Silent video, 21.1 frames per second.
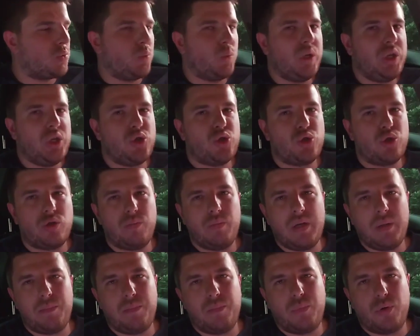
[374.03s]
we should
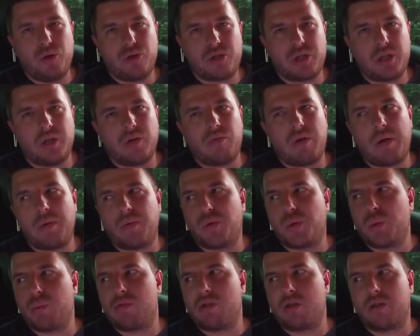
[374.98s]
be pushing around
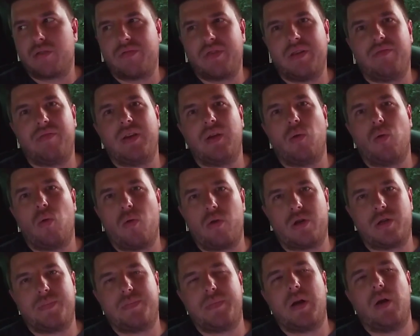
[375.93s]
250
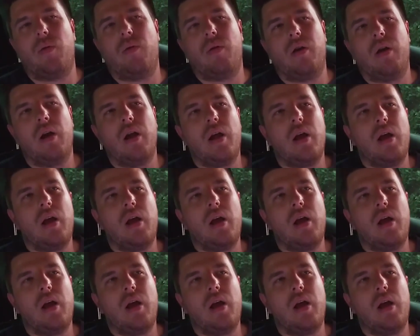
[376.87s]
horsepower.